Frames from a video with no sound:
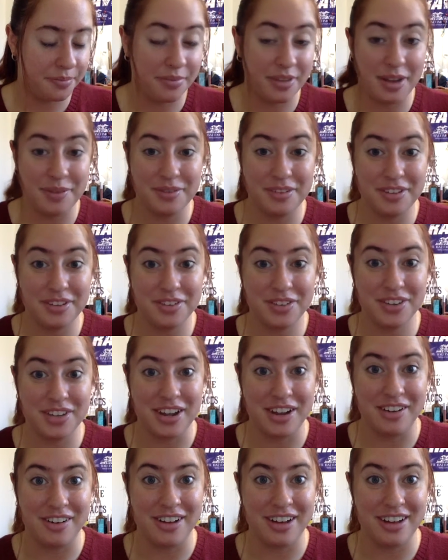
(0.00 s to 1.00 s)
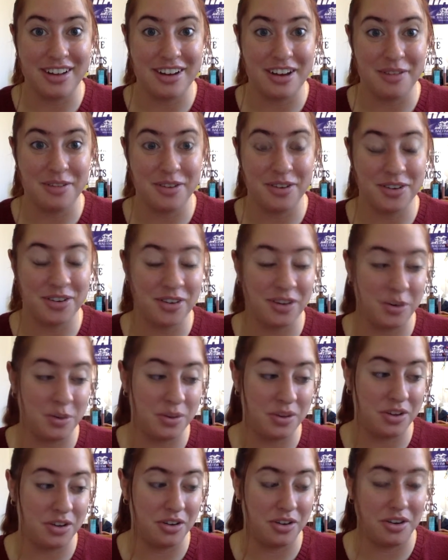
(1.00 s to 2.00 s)
I'm a little scared. I never start
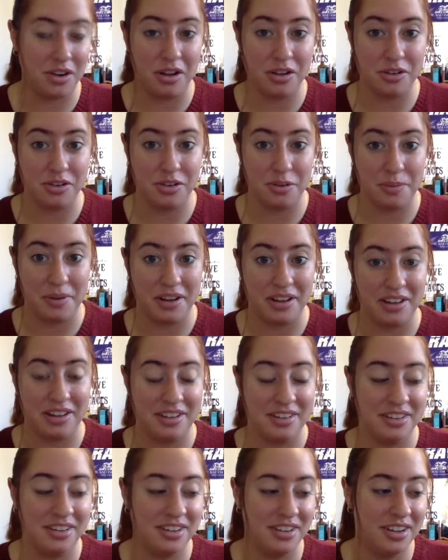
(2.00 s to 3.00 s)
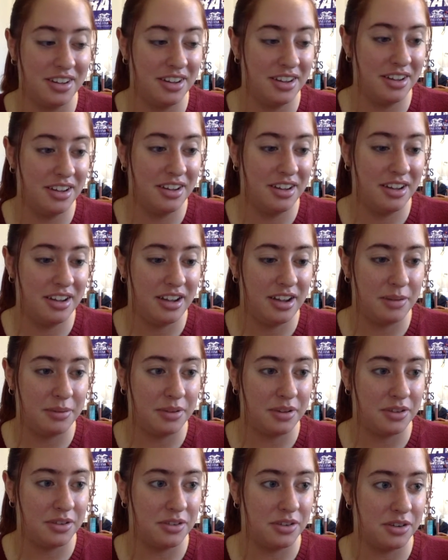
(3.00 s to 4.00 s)
with dark colors on my lids. I'm a
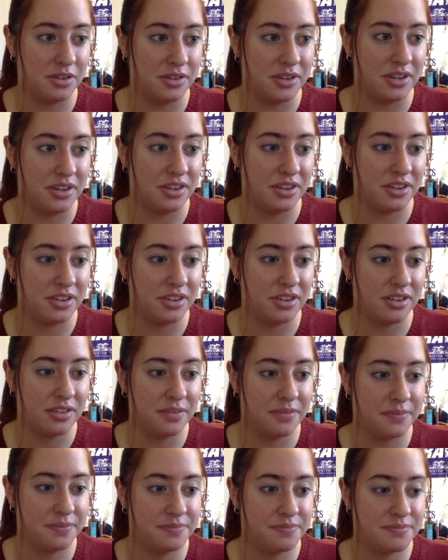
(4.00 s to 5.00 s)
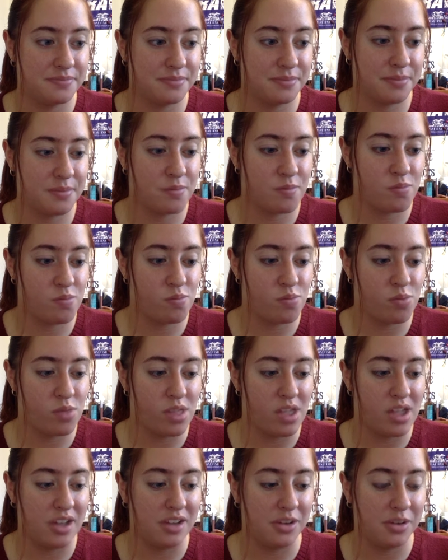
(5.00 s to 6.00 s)
little nervous.
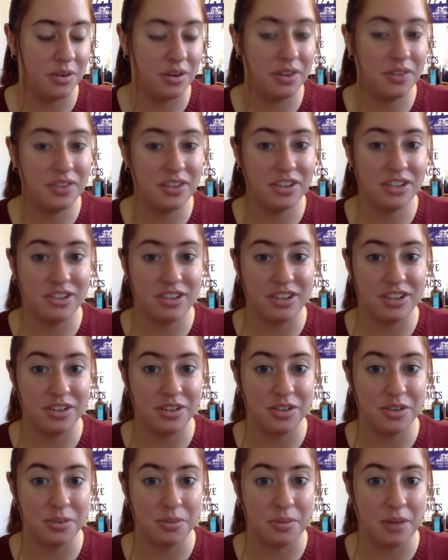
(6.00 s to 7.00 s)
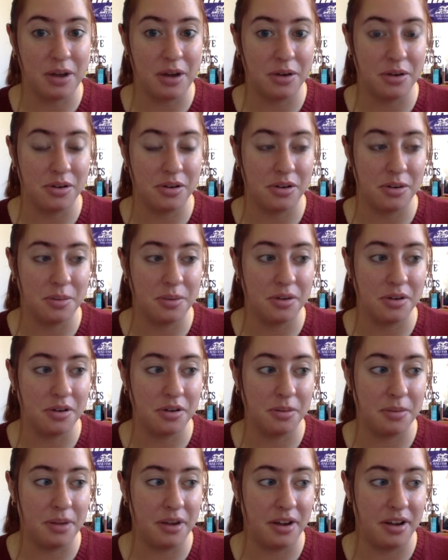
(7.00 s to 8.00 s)
I don't have any translucent powder to put
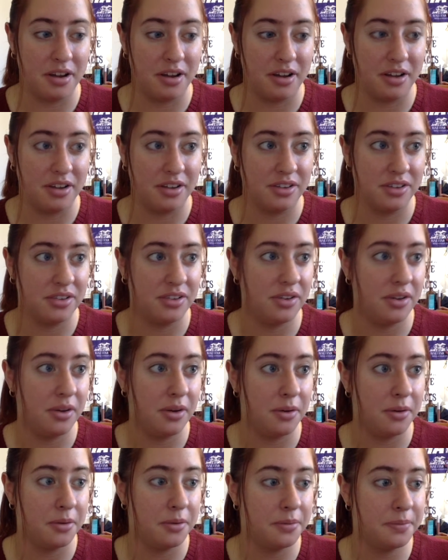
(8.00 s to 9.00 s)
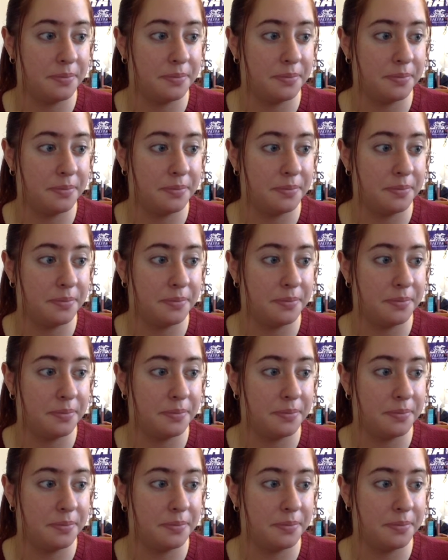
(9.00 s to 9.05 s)
under my eyes, so